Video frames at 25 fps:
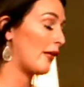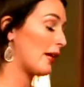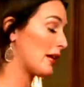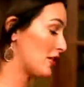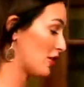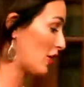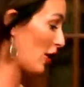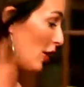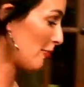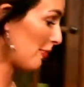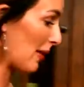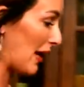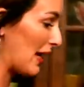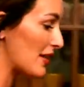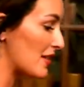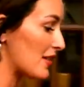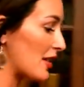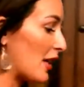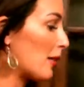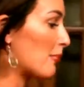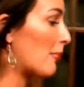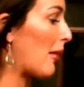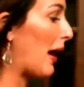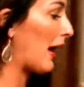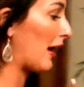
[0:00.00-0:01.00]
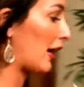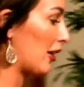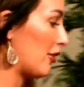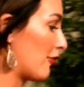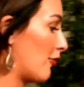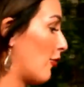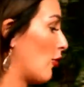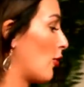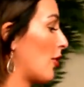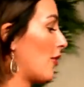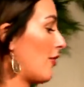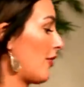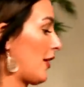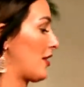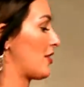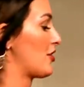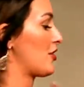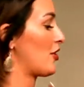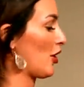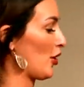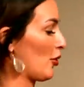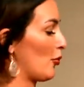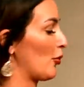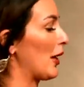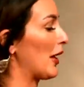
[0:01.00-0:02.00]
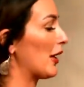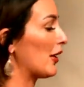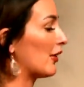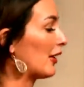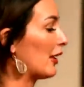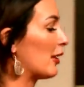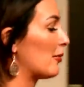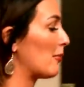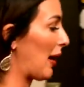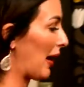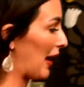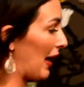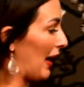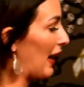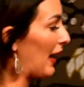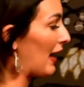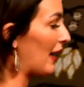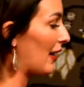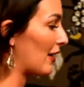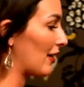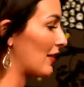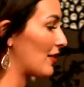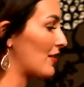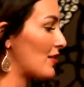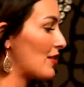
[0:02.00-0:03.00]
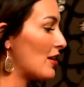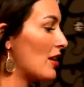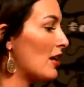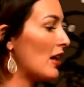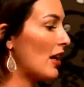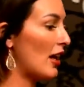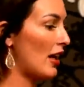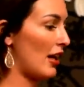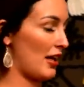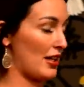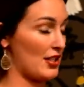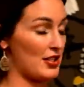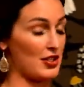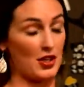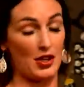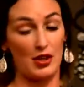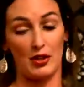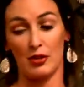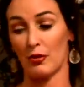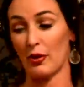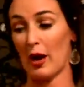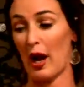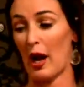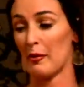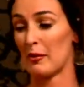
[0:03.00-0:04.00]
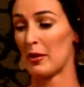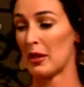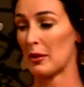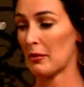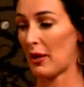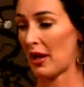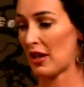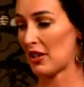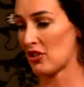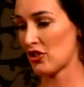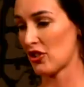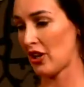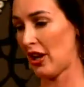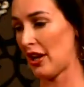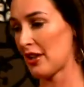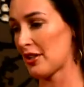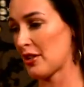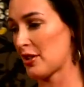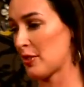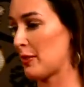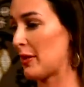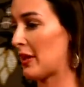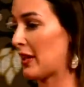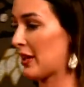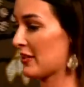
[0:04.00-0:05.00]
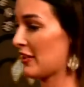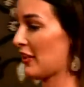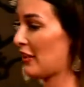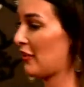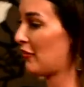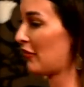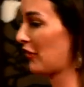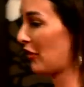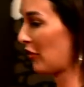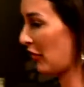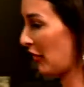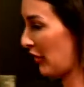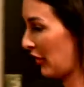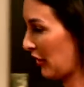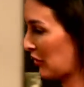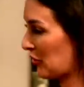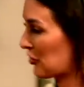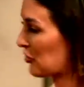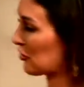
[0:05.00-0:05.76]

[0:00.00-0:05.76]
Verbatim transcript: I start pacing back and forth. I start wiggling my hands. I start grabbing my chest because I feel like a